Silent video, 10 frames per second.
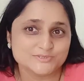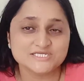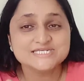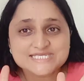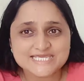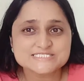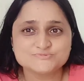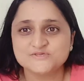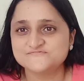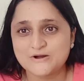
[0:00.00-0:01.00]
in case
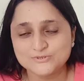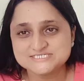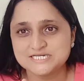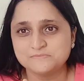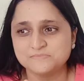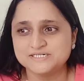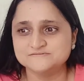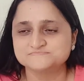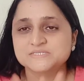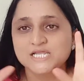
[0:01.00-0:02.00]
we found some
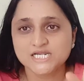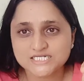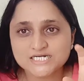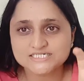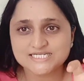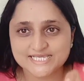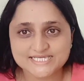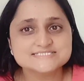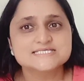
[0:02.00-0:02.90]
turtle eggs,